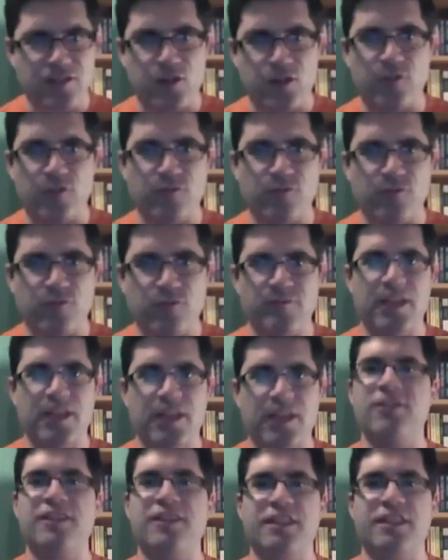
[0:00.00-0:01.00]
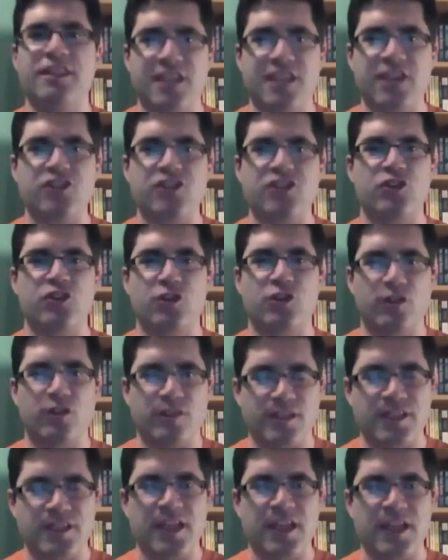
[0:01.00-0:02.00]
sort of give it the texture and
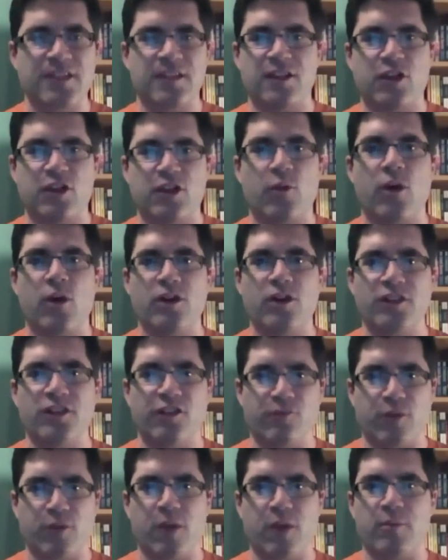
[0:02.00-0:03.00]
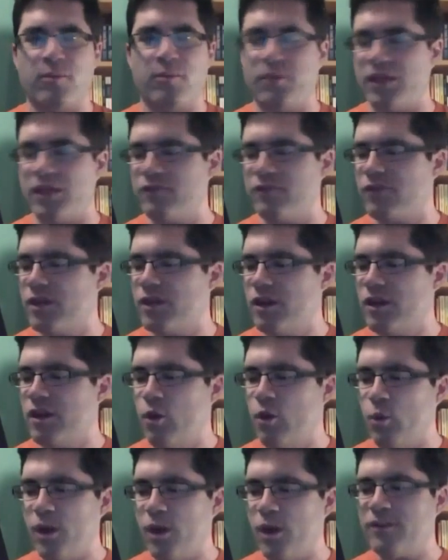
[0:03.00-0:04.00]
the taste and the quality of proper beef,
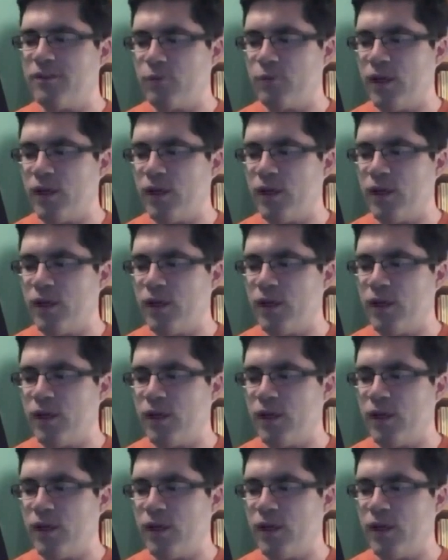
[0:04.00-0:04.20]
what will